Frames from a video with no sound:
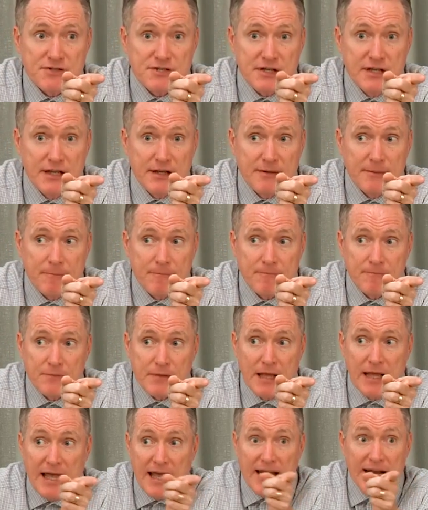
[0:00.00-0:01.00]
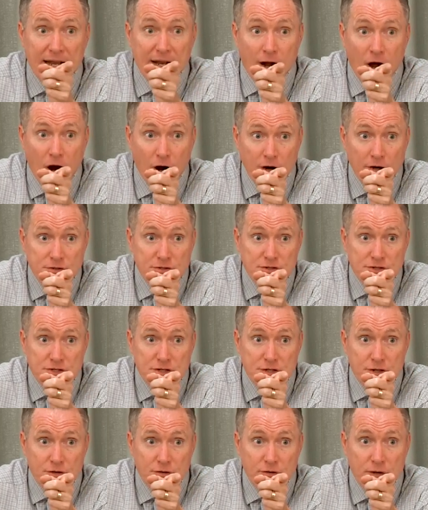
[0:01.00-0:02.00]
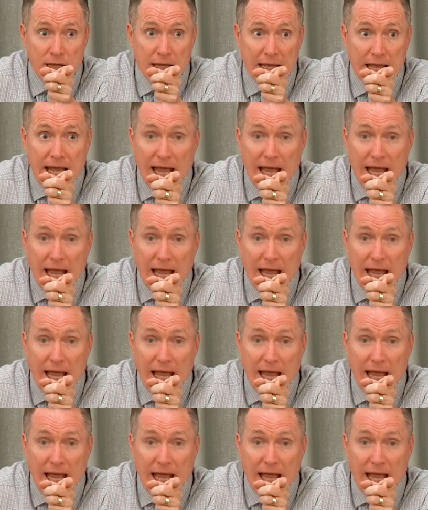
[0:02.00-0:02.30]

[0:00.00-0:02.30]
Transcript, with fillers: sin, and it hardens you.